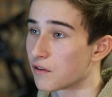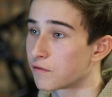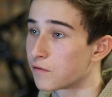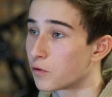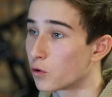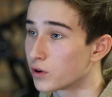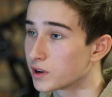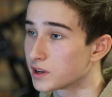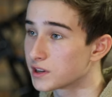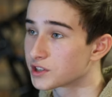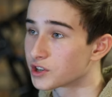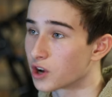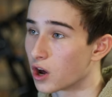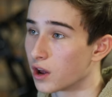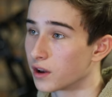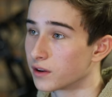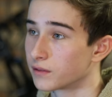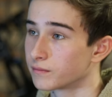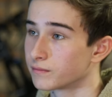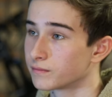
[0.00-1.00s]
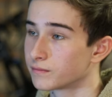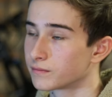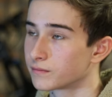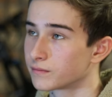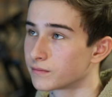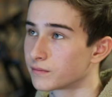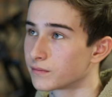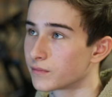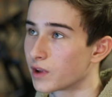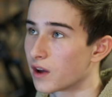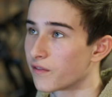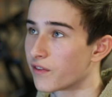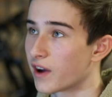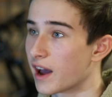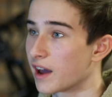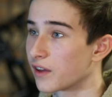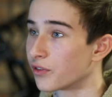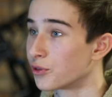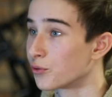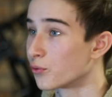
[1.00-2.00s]
now four years on,
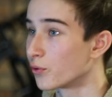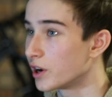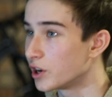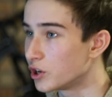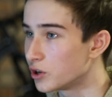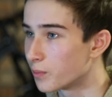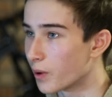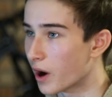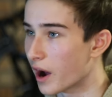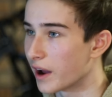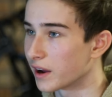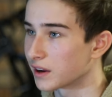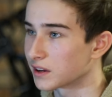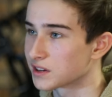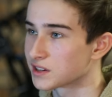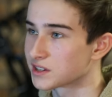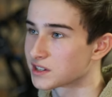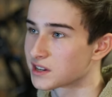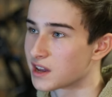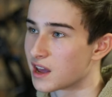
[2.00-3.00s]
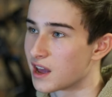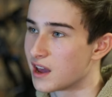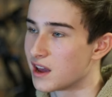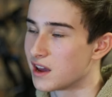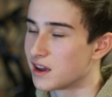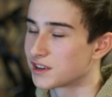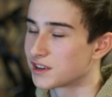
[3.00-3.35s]
I've had three new bikes,